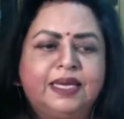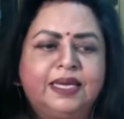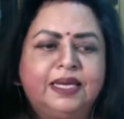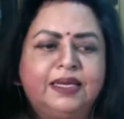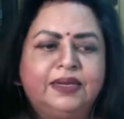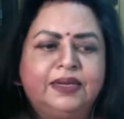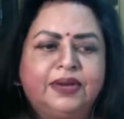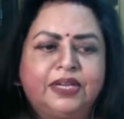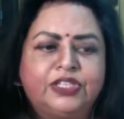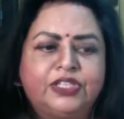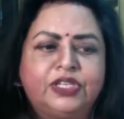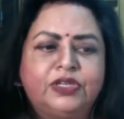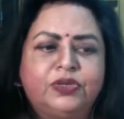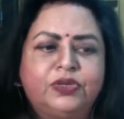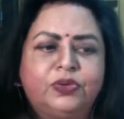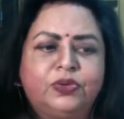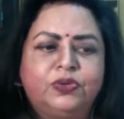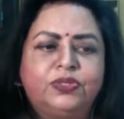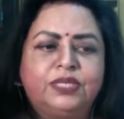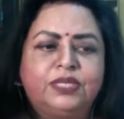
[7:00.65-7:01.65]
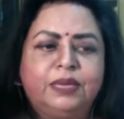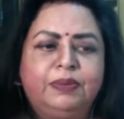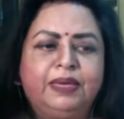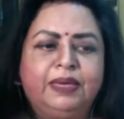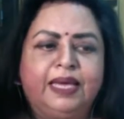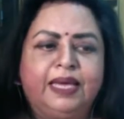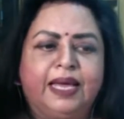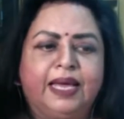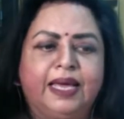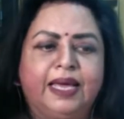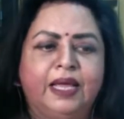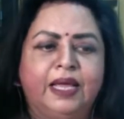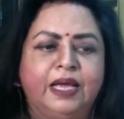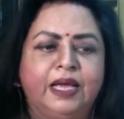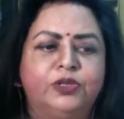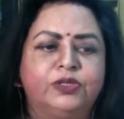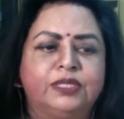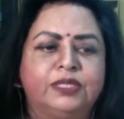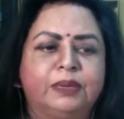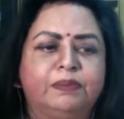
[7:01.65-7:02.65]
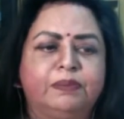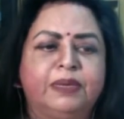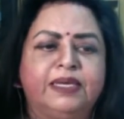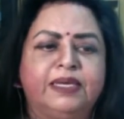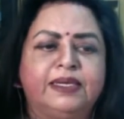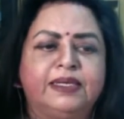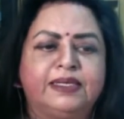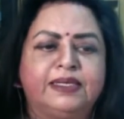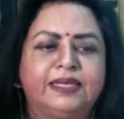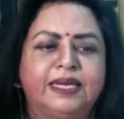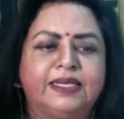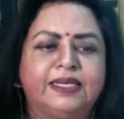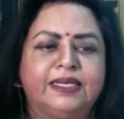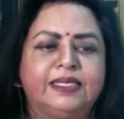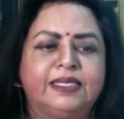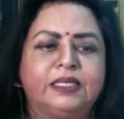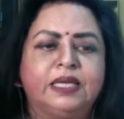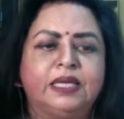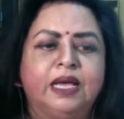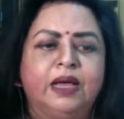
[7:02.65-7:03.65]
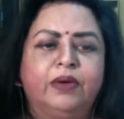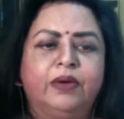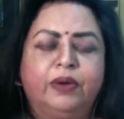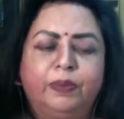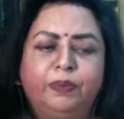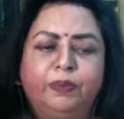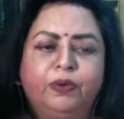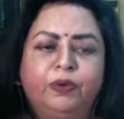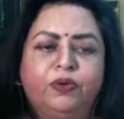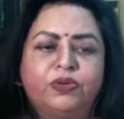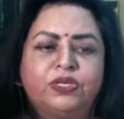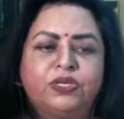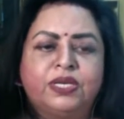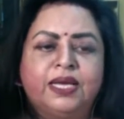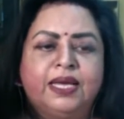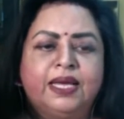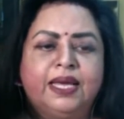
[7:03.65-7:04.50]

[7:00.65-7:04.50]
direction to CBI to submit a status report